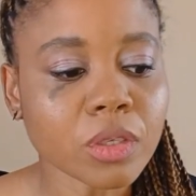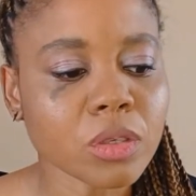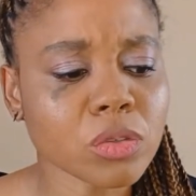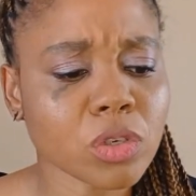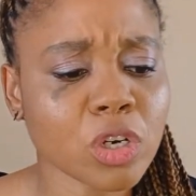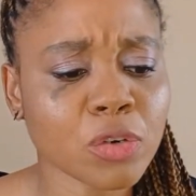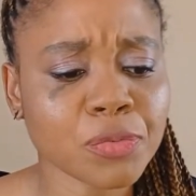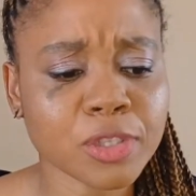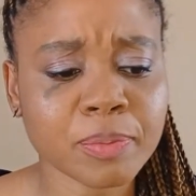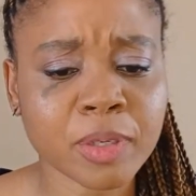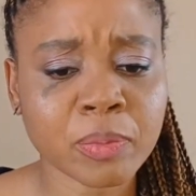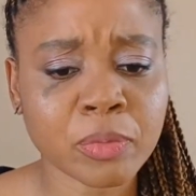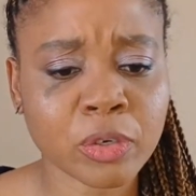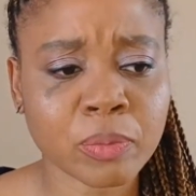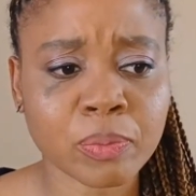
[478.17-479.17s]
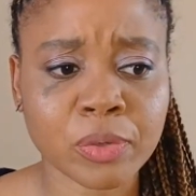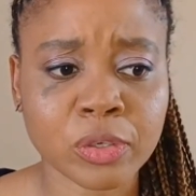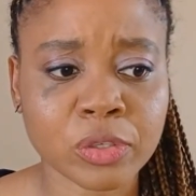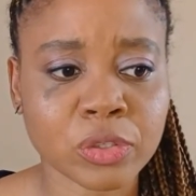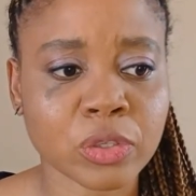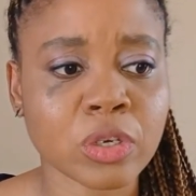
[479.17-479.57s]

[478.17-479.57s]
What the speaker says: So after my mom passed